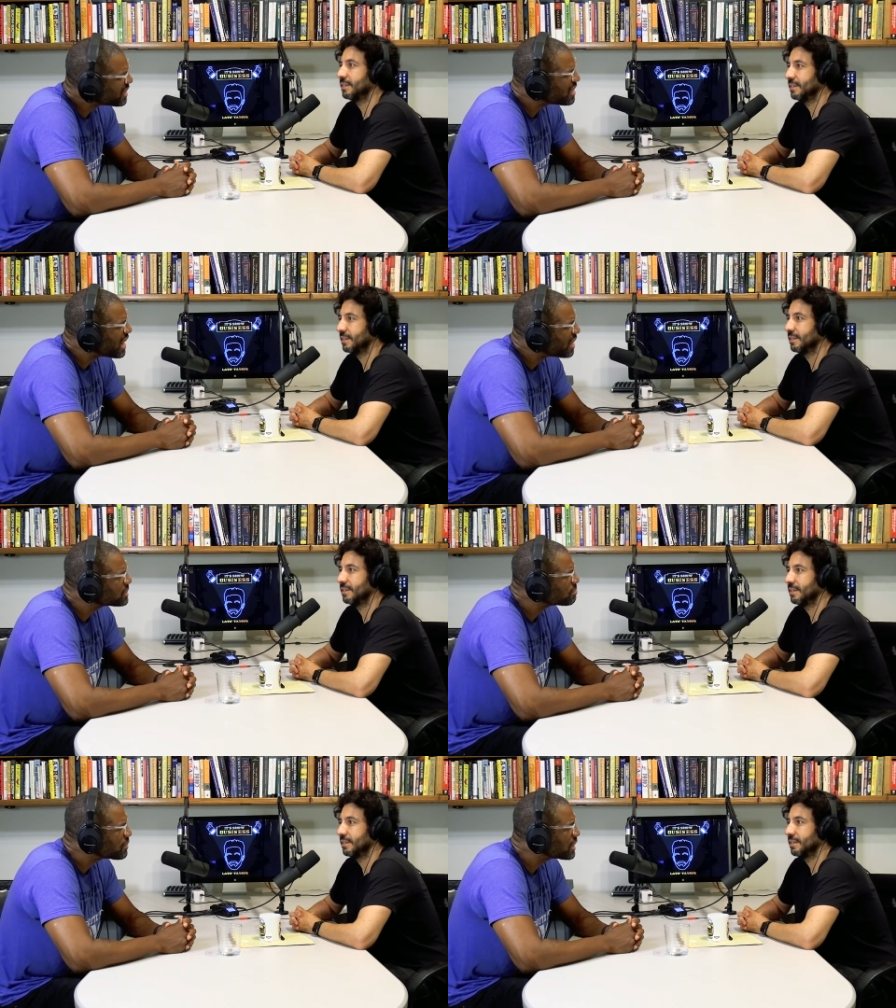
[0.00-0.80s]
I don't know how
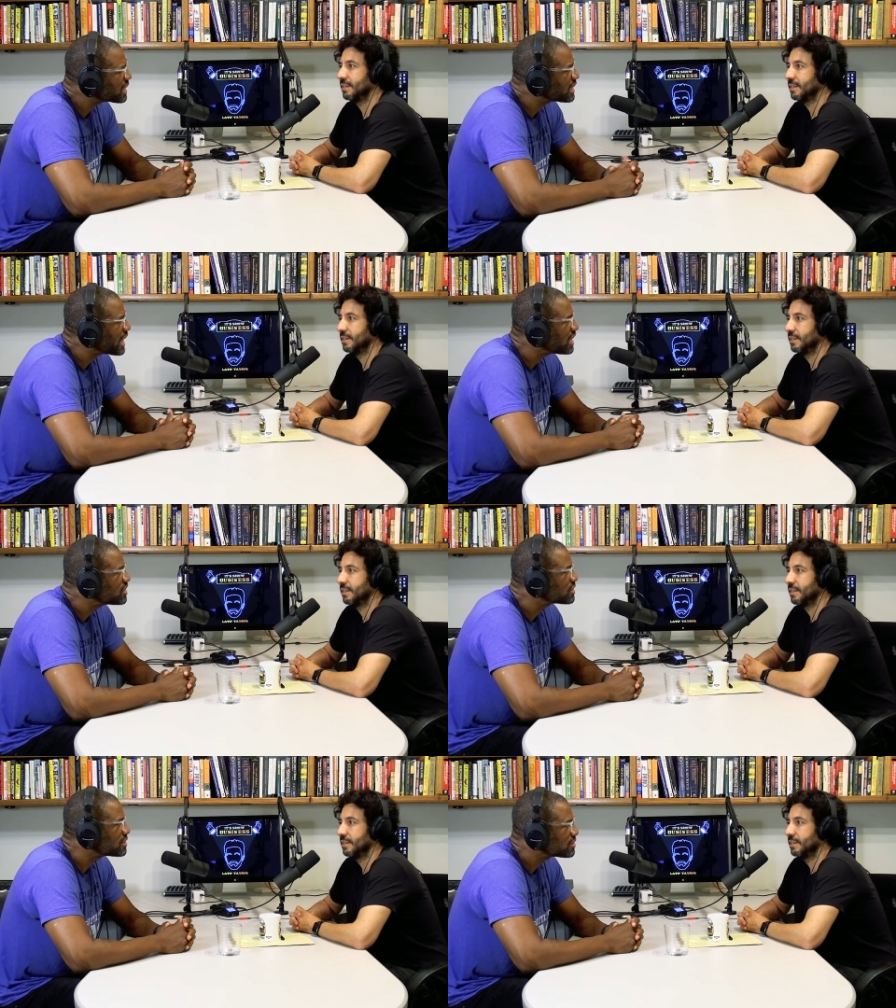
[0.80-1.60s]
smoking can
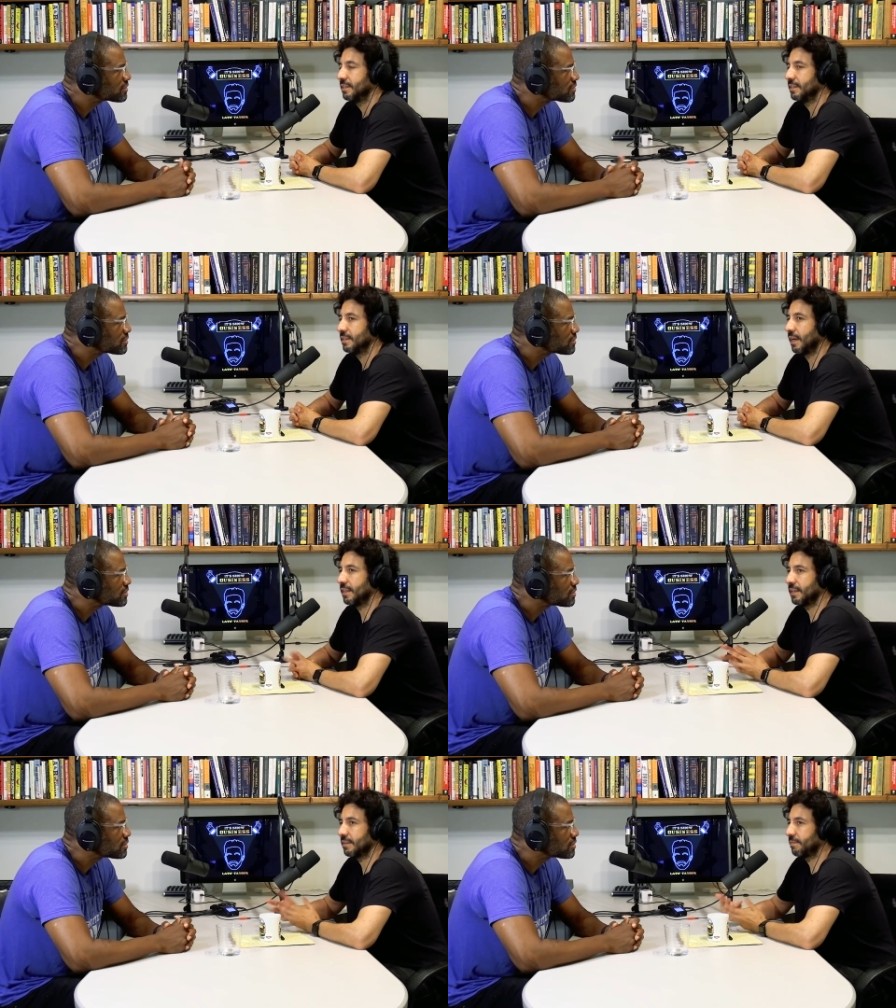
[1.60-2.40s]
age you. I
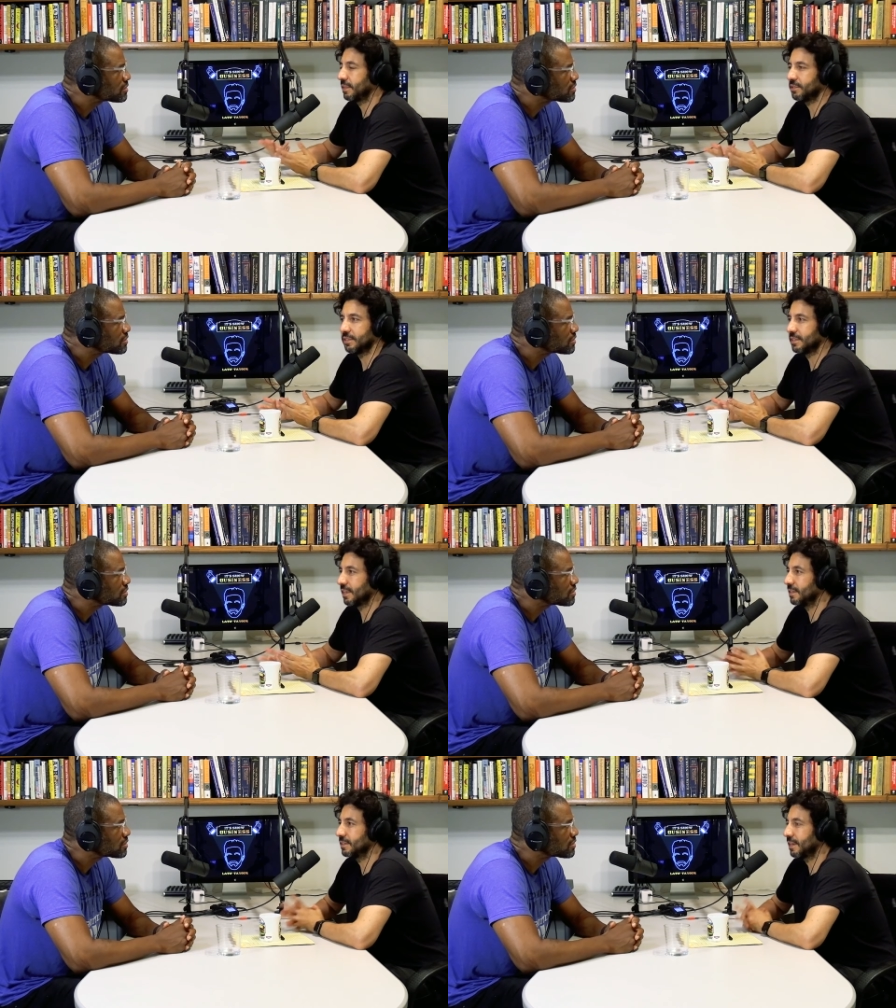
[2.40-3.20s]
think it affects your
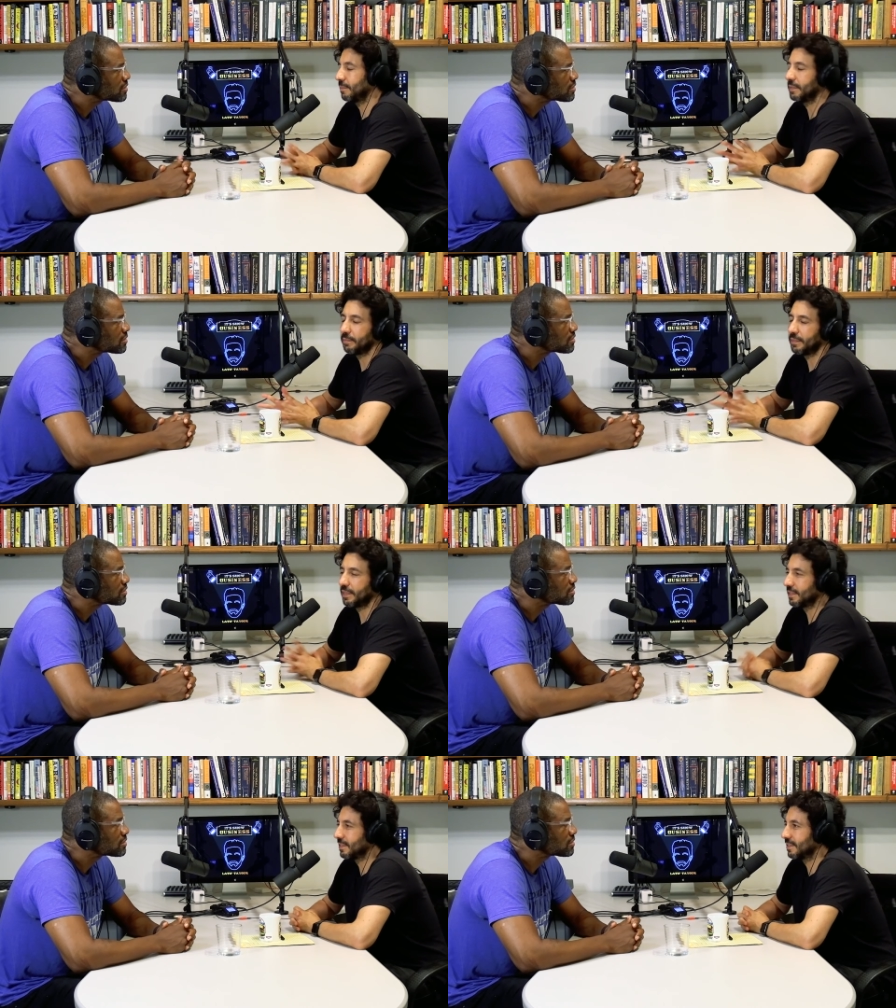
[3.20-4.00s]
cells. I mean, I'm
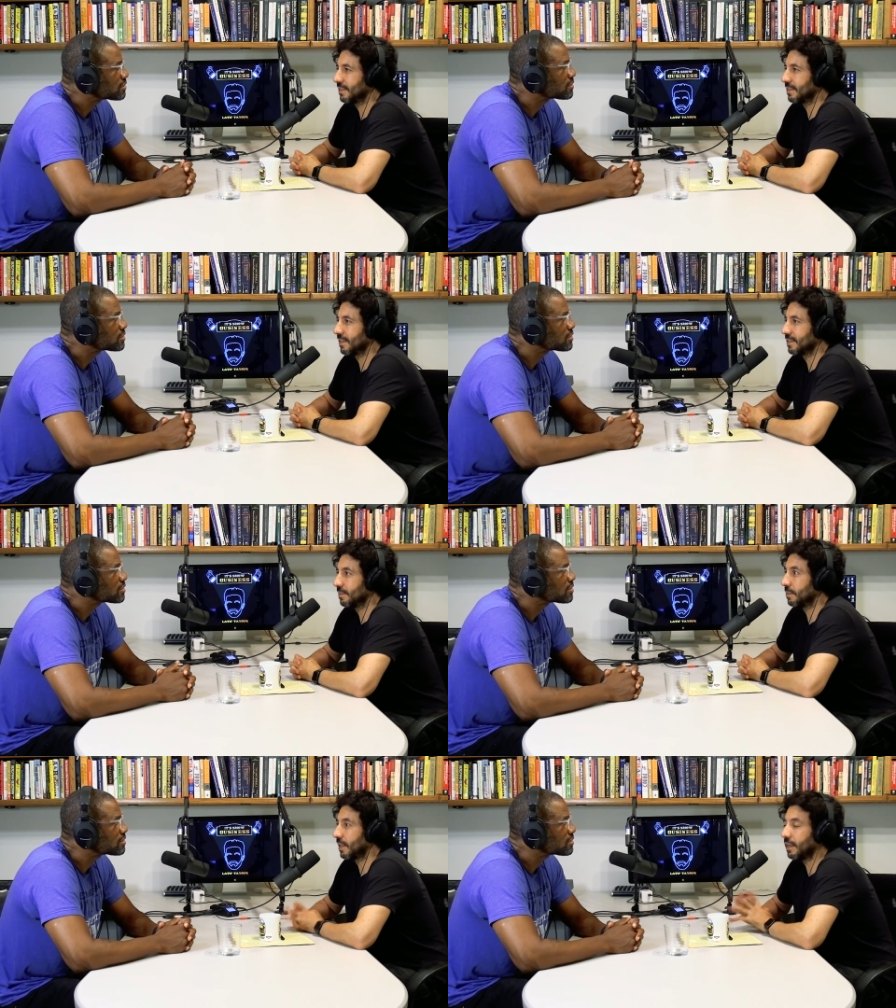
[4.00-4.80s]
not the, the
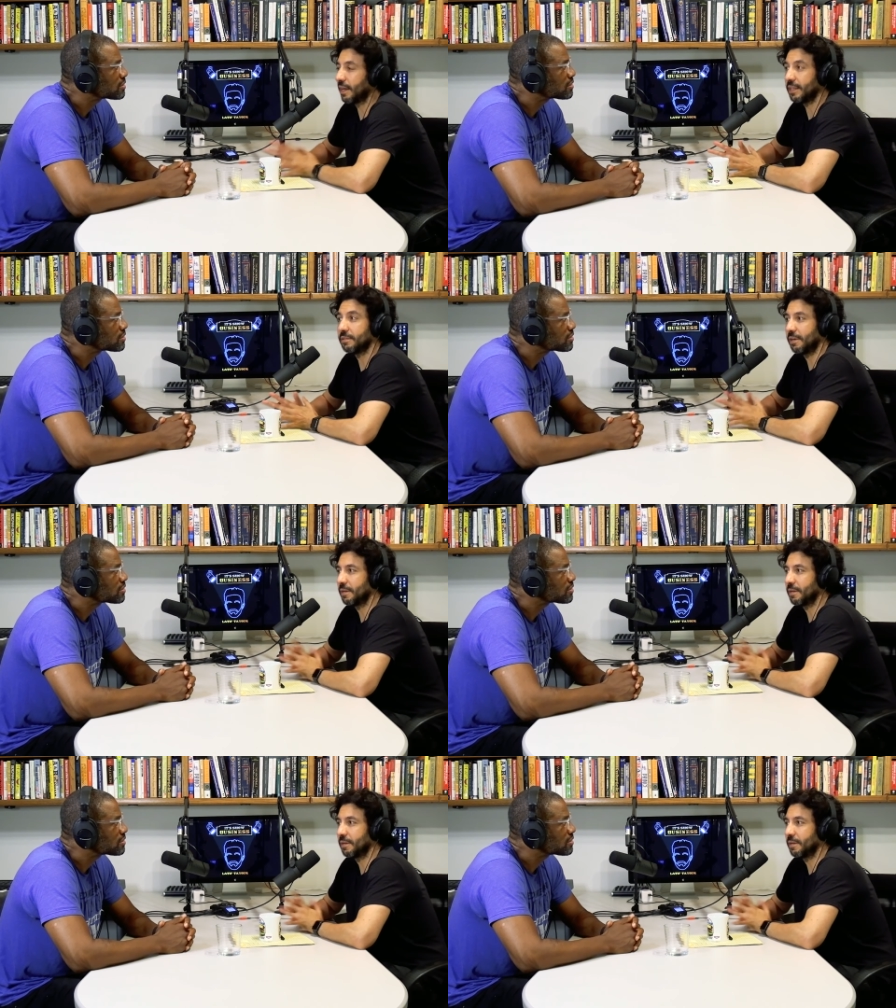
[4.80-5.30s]
doctor, but I highly